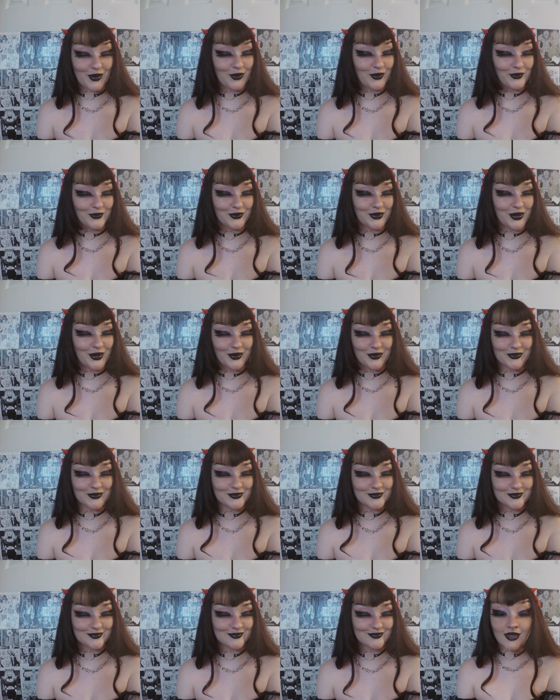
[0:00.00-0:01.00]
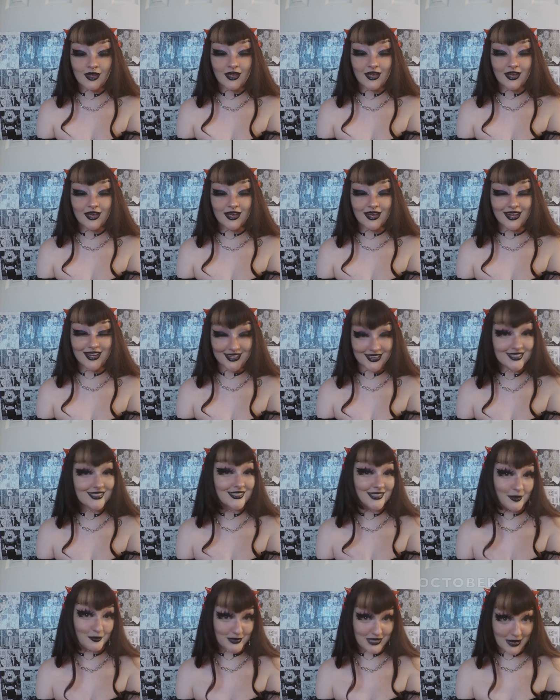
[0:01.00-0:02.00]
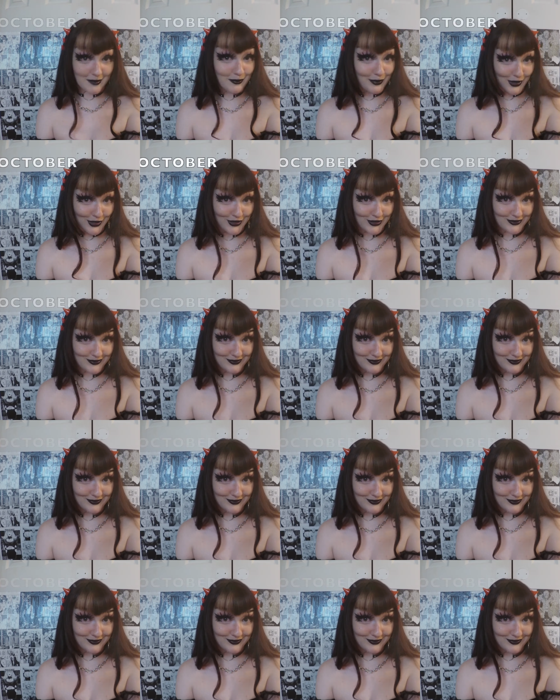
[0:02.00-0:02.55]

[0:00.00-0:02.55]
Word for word: Oh no, it is September.